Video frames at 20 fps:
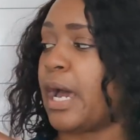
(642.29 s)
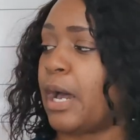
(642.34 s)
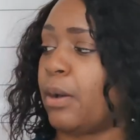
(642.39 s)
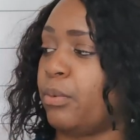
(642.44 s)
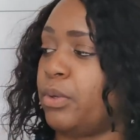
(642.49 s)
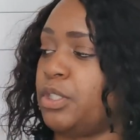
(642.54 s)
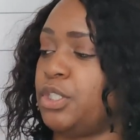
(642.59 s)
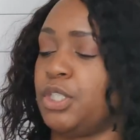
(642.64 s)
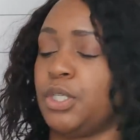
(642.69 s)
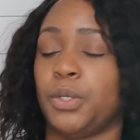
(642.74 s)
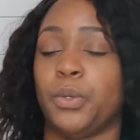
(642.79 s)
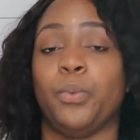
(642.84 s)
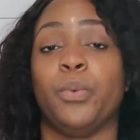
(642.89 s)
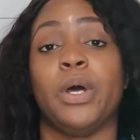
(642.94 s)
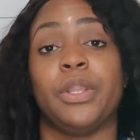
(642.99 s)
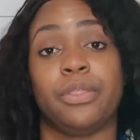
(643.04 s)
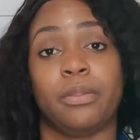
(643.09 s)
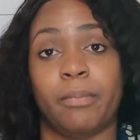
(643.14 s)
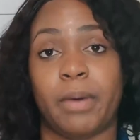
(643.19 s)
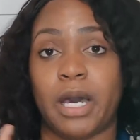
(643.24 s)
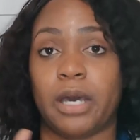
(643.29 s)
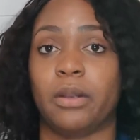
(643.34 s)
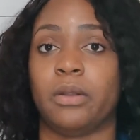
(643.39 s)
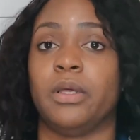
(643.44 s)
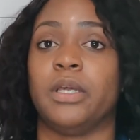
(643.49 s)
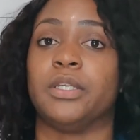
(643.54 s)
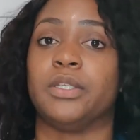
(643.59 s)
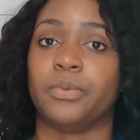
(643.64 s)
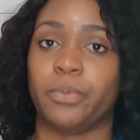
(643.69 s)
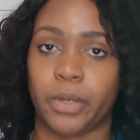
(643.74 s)
I will do what the
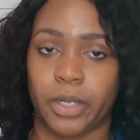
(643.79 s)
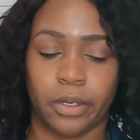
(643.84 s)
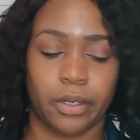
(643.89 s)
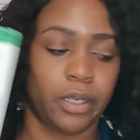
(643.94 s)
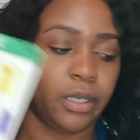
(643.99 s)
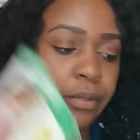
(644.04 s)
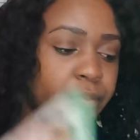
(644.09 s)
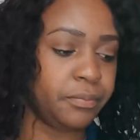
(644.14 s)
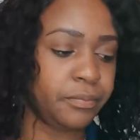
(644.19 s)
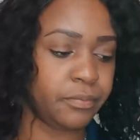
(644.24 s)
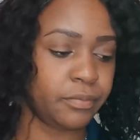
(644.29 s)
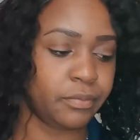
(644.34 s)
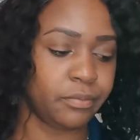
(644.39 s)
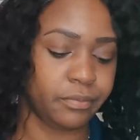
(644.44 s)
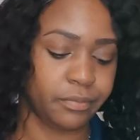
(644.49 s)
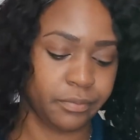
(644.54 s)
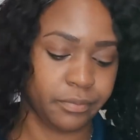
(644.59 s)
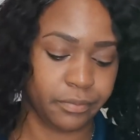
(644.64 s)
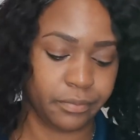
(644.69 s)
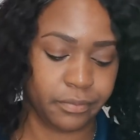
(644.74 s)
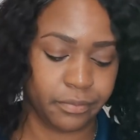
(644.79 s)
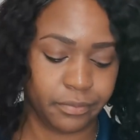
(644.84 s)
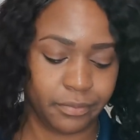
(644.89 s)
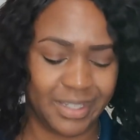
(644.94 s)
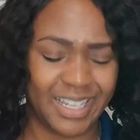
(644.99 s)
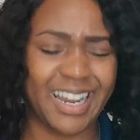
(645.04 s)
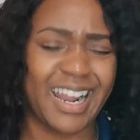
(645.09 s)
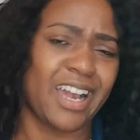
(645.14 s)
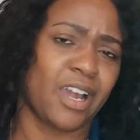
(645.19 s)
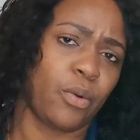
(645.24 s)
model is wearing.
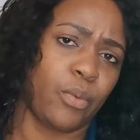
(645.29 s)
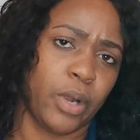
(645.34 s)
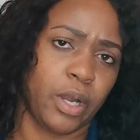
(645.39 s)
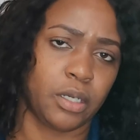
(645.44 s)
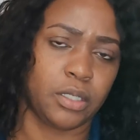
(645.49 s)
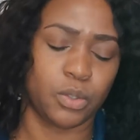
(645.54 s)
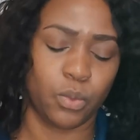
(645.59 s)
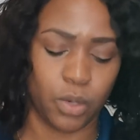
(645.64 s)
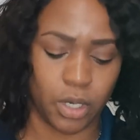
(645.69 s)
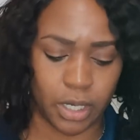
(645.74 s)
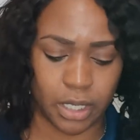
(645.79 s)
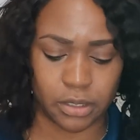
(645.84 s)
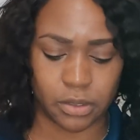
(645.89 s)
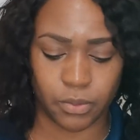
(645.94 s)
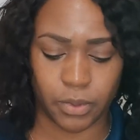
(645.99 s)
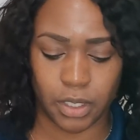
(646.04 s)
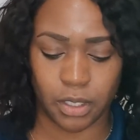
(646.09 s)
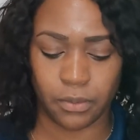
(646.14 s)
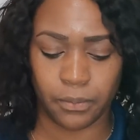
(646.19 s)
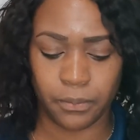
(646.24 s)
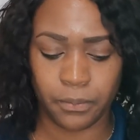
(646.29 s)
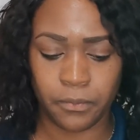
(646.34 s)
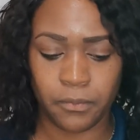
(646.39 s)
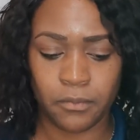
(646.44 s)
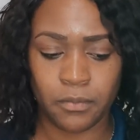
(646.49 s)
And I can wear it to work as well.